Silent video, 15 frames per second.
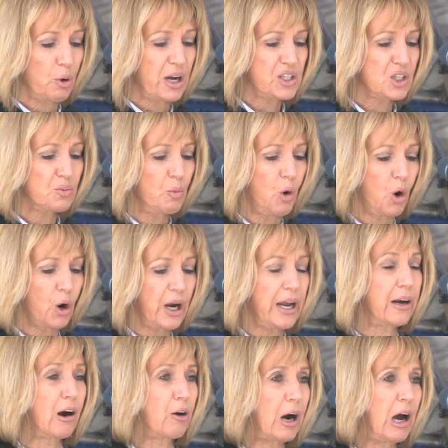rests more
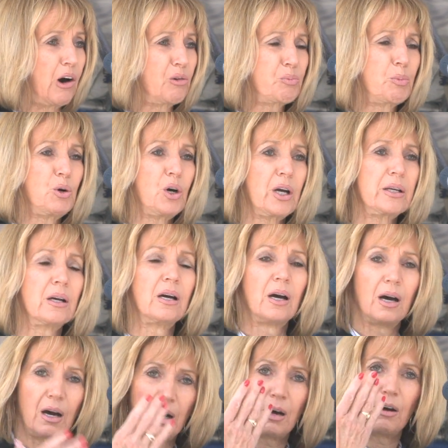in our output
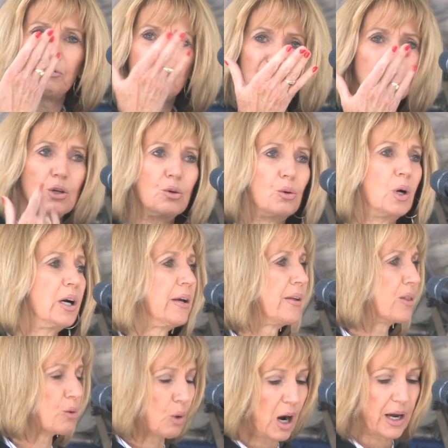of you,
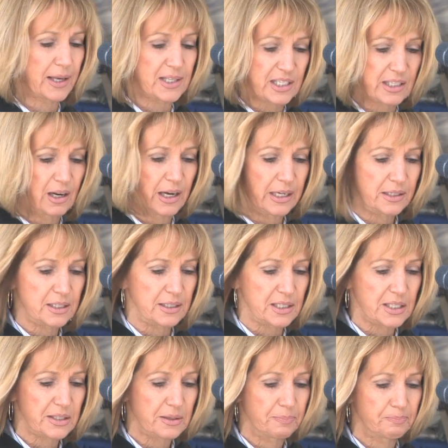the rocket
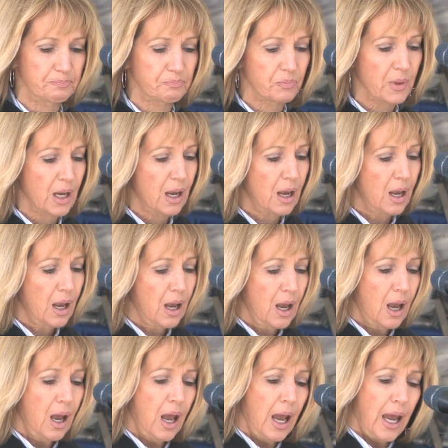scientists,
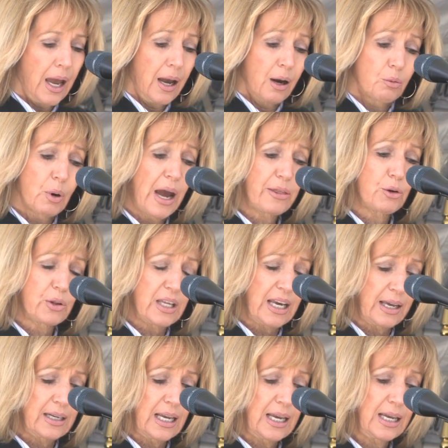rather
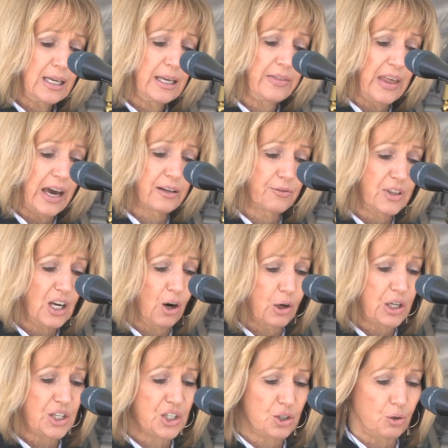than in that of the
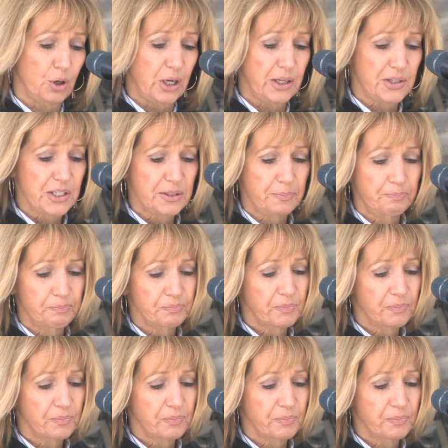art historians.